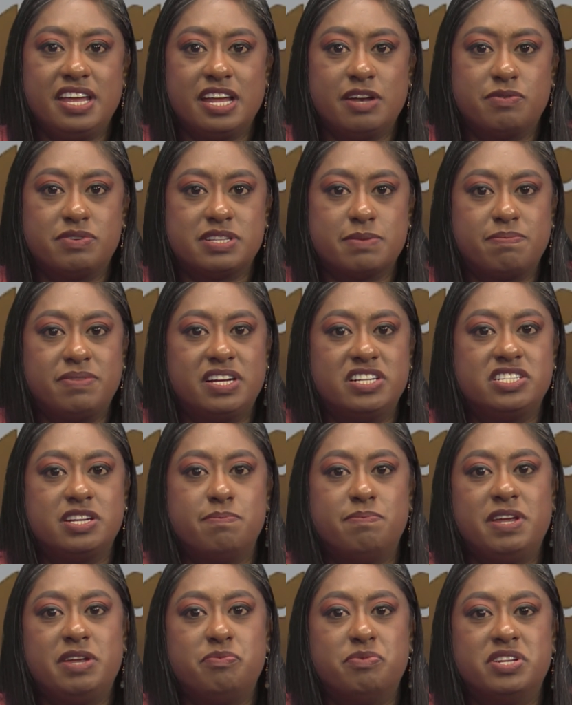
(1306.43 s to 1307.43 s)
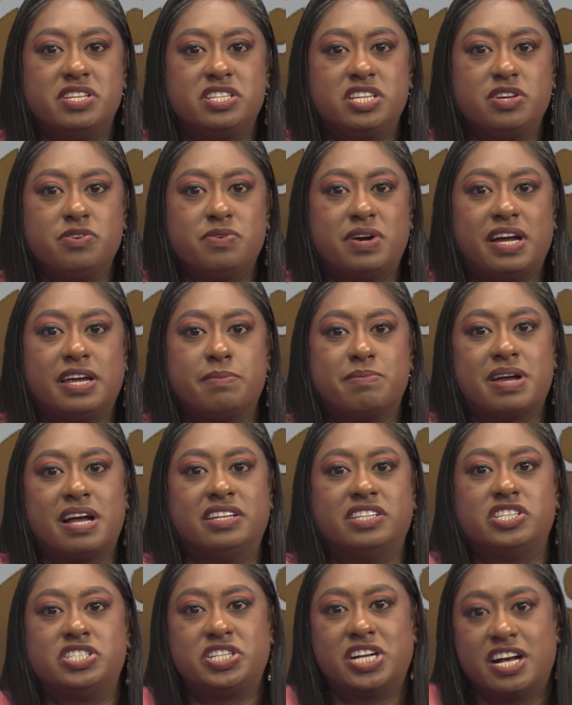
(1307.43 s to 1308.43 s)
It was a pleasure being with you. I am
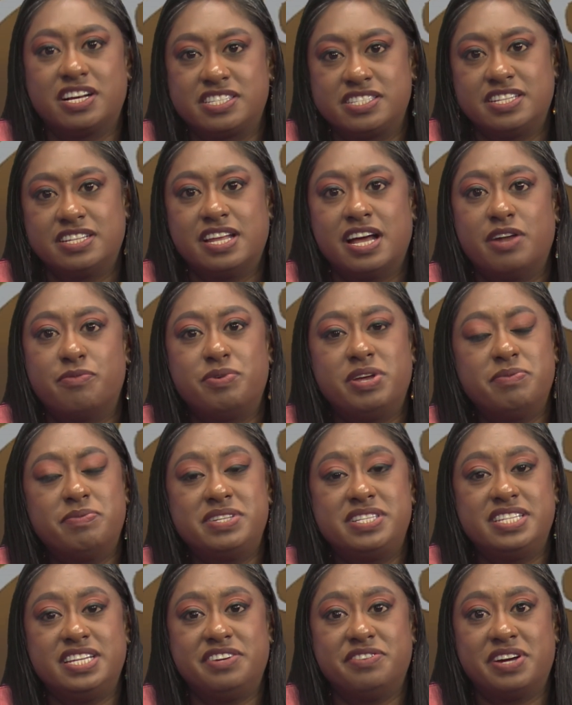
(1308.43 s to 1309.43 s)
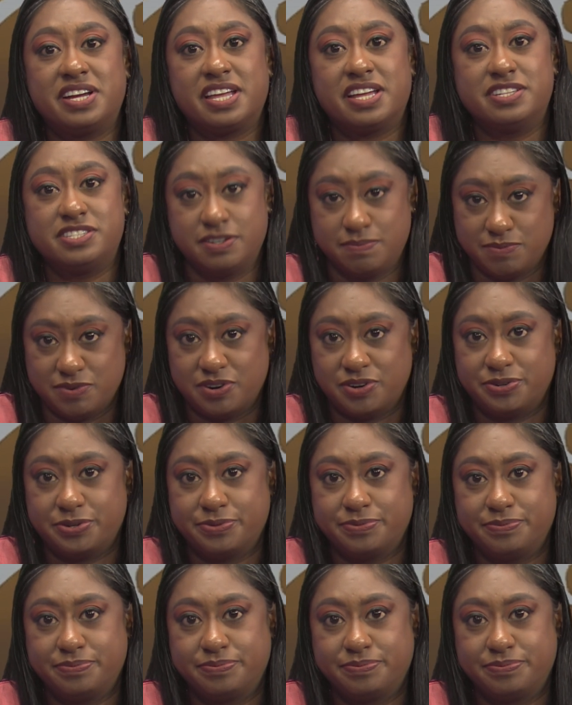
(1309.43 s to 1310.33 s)
Kandace Jackson, and we will see you again tomorrow.